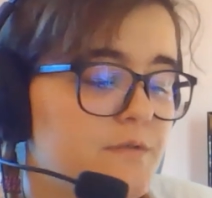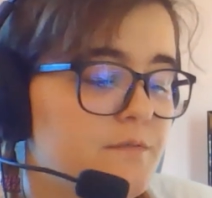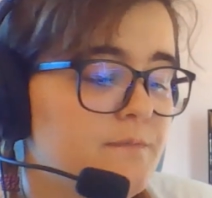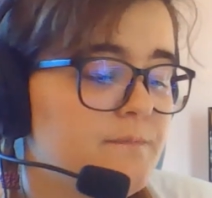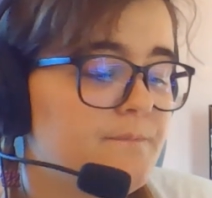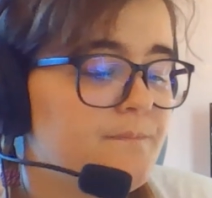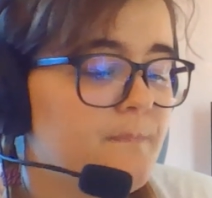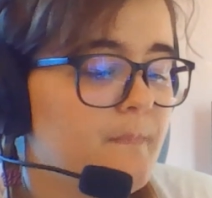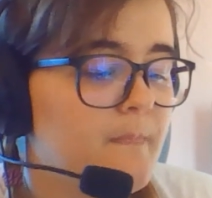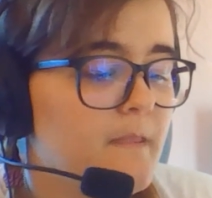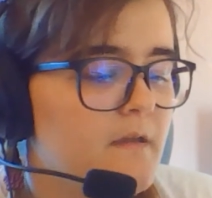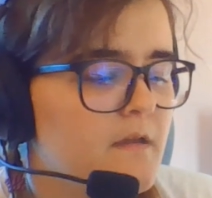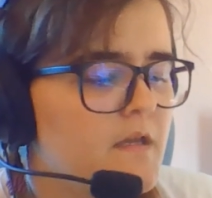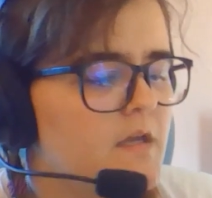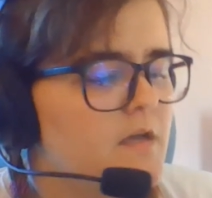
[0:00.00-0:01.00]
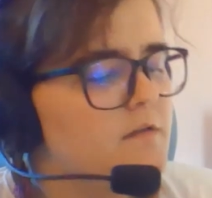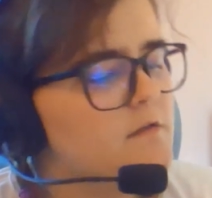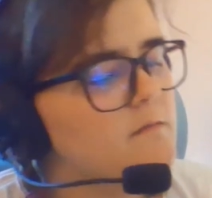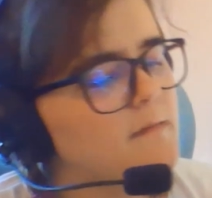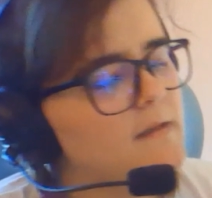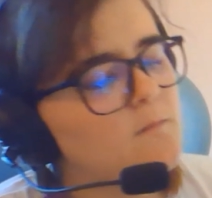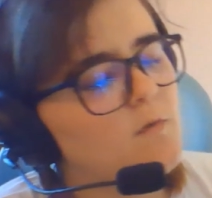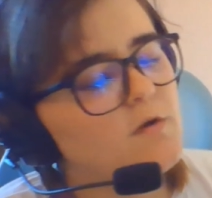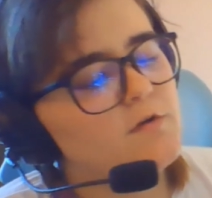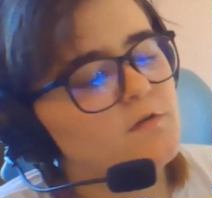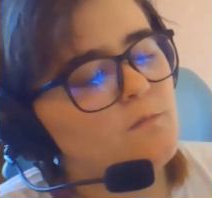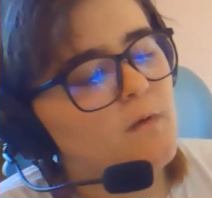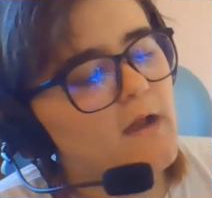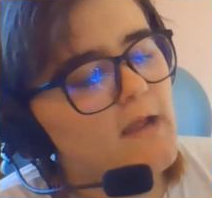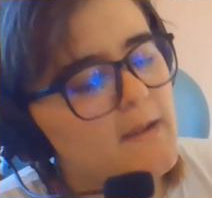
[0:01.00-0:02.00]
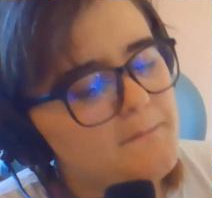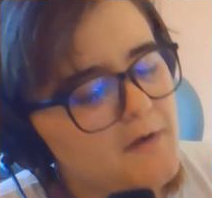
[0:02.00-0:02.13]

You may wonder why I'm